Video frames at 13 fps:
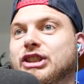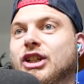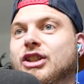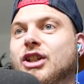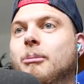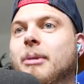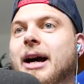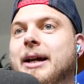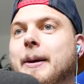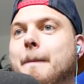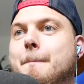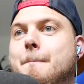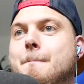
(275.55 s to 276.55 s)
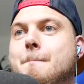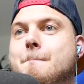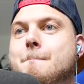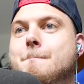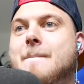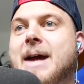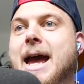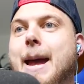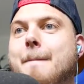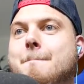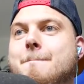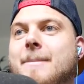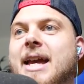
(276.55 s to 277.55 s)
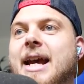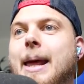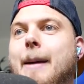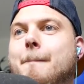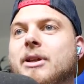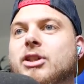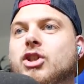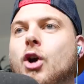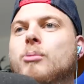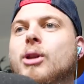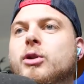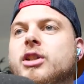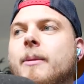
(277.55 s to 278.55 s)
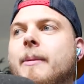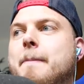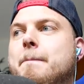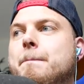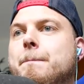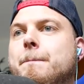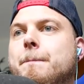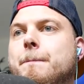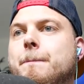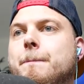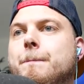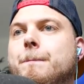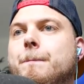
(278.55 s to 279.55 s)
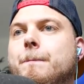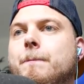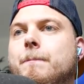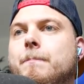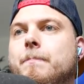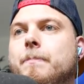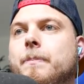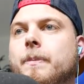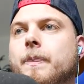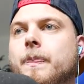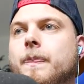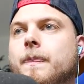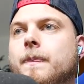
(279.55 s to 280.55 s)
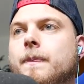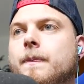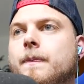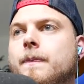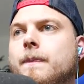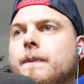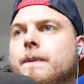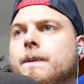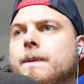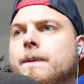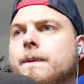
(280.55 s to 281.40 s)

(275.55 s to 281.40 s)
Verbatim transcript: I just oh, it's back. over my head. Meh. Get it. There's two it's blues coming. Oh, bouncing off the back wall. There we go.